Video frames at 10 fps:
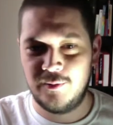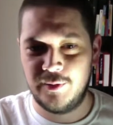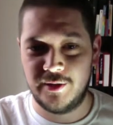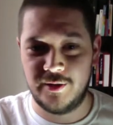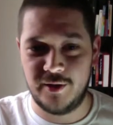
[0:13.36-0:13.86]

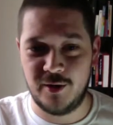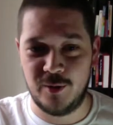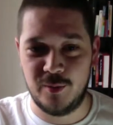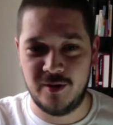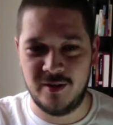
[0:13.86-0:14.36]
we can only
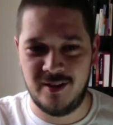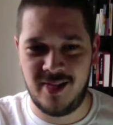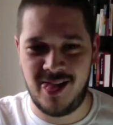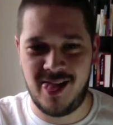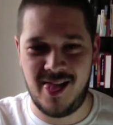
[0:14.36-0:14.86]
hope.
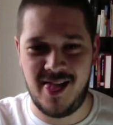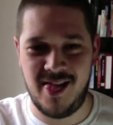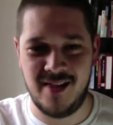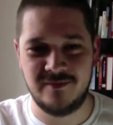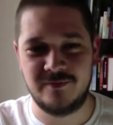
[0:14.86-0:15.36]

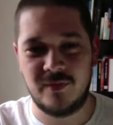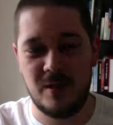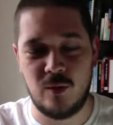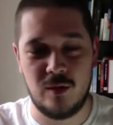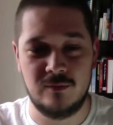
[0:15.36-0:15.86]

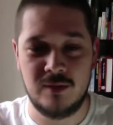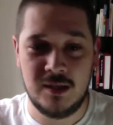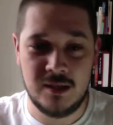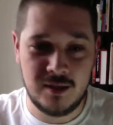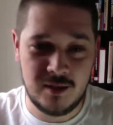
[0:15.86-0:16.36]
Well,
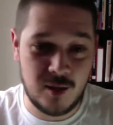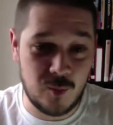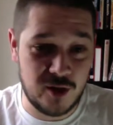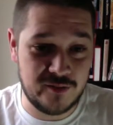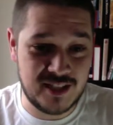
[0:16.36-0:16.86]
I'm
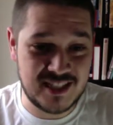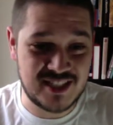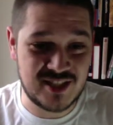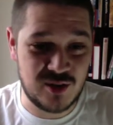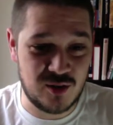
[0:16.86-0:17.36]
not even in
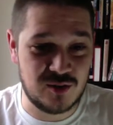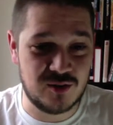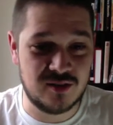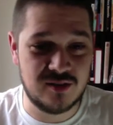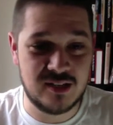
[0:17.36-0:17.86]

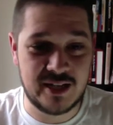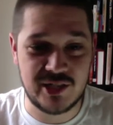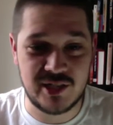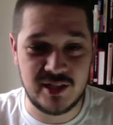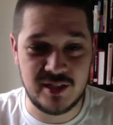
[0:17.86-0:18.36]
Scotland, I
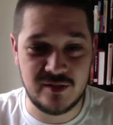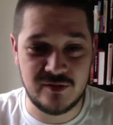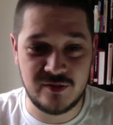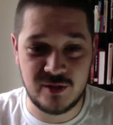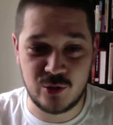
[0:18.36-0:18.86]
actually live
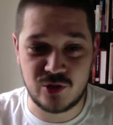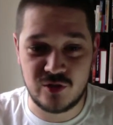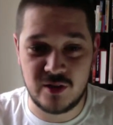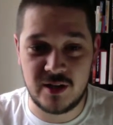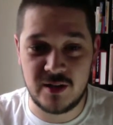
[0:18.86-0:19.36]
in
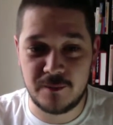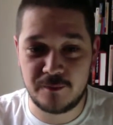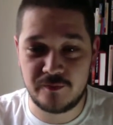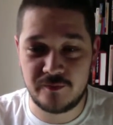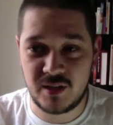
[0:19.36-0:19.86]
Australia,
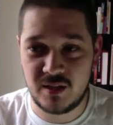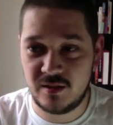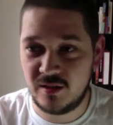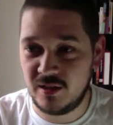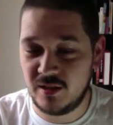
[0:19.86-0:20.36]

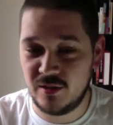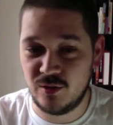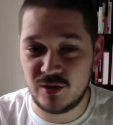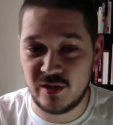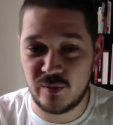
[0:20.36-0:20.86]
in New
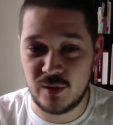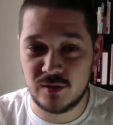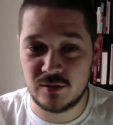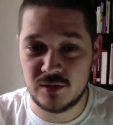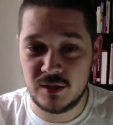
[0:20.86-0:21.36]
South
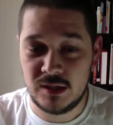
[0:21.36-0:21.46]
Wales,